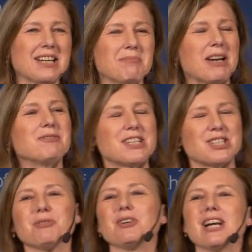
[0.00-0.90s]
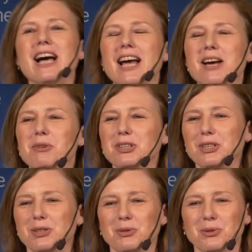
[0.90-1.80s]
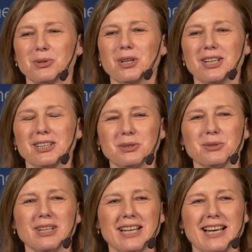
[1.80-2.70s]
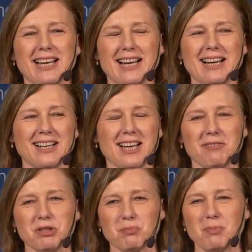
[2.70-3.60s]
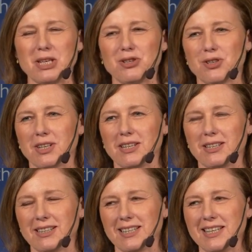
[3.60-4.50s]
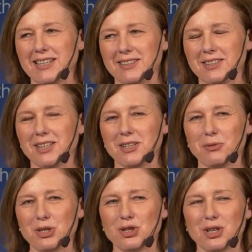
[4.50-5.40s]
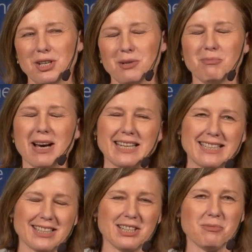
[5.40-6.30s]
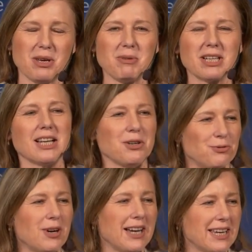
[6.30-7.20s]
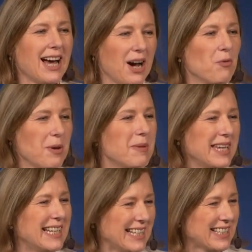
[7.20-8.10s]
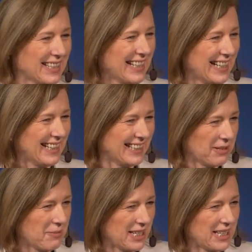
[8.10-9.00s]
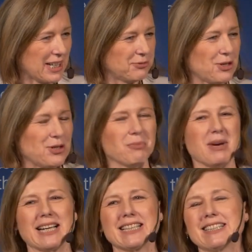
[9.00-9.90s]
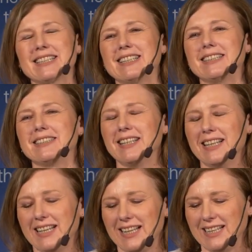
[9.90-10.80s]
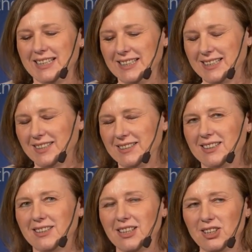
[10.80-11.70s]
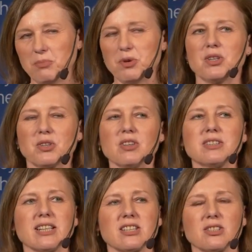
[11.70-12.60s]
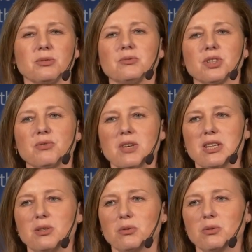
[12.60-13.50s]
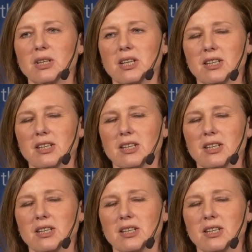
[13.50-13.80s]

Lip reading: But first of all, I wanted to have a speech here which might maybe clarify how we mean it, the Media Freedom Act and the broader context of what we do